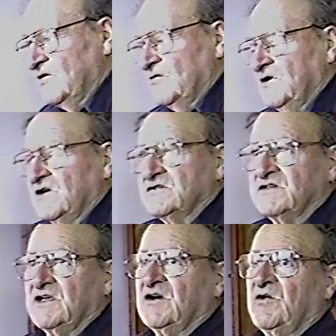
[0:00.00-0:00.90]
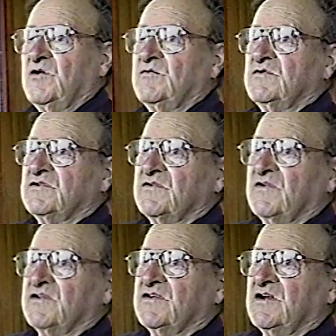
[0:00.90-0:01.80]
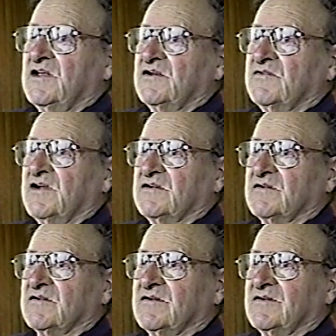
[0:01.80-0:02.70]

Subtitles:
way I'll stay home is if I sell that tractor.